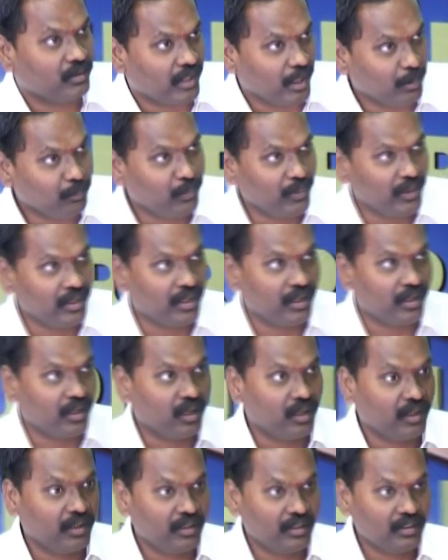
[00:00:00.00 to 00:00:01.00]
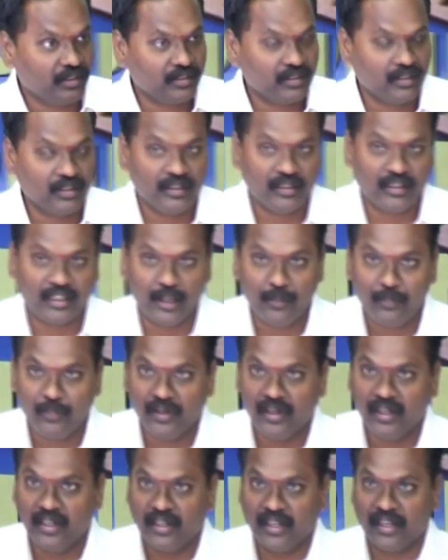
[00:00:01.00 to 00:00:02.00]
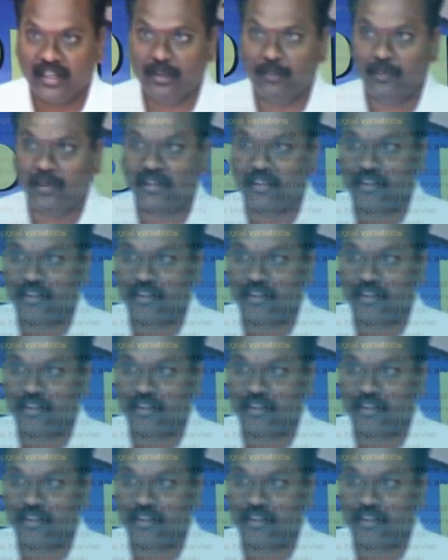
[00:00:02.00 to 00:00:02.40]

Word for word: time period or it is the time period taken by